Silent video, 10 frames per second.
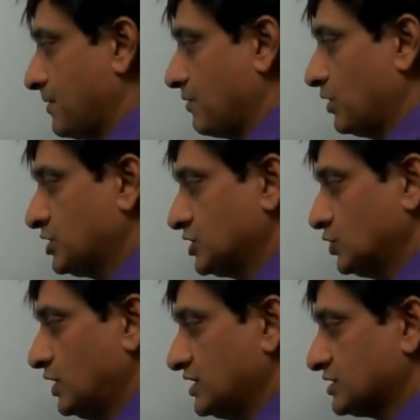What you
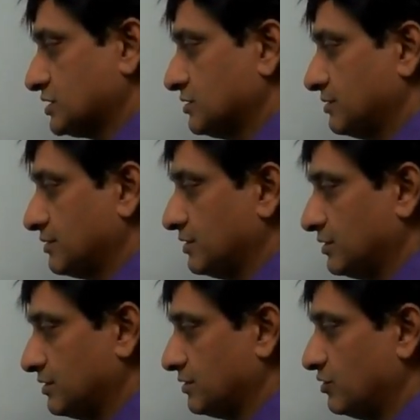do is
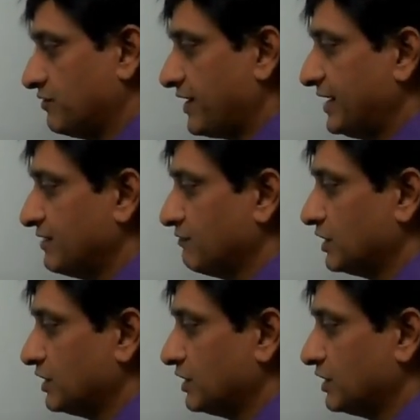you find them